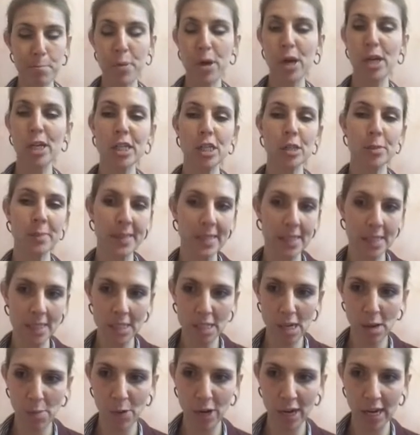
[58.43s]
push me
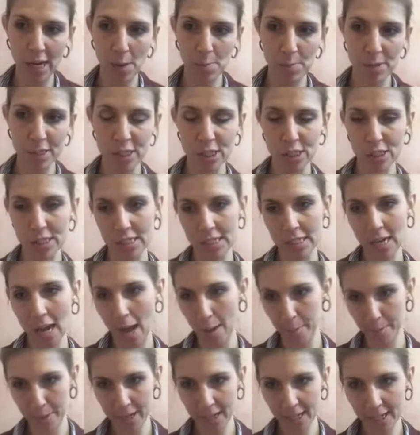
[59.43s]
to bring up certain
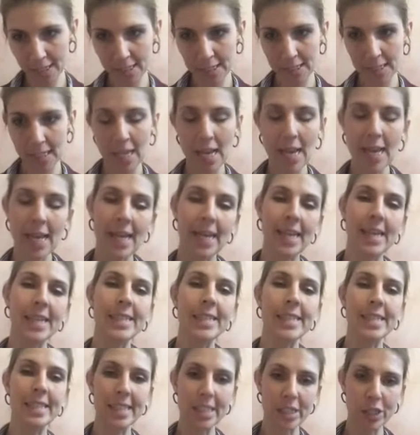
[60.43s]
topics. In
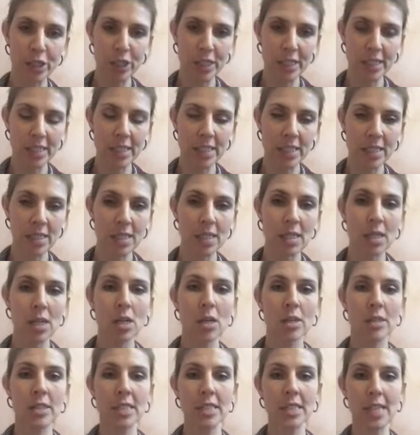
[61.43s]
addition,
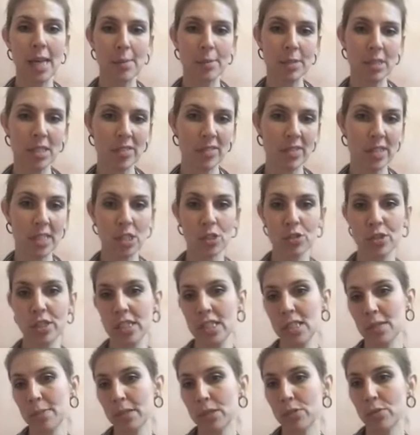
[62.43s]
the cyber civics
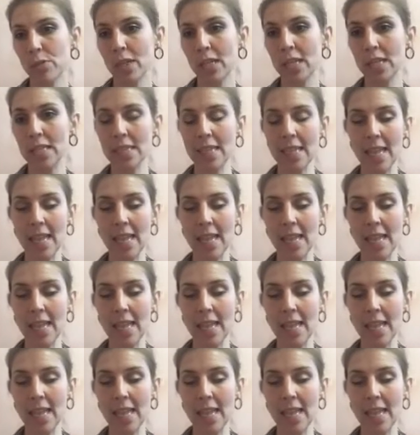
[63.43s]
curriculum is really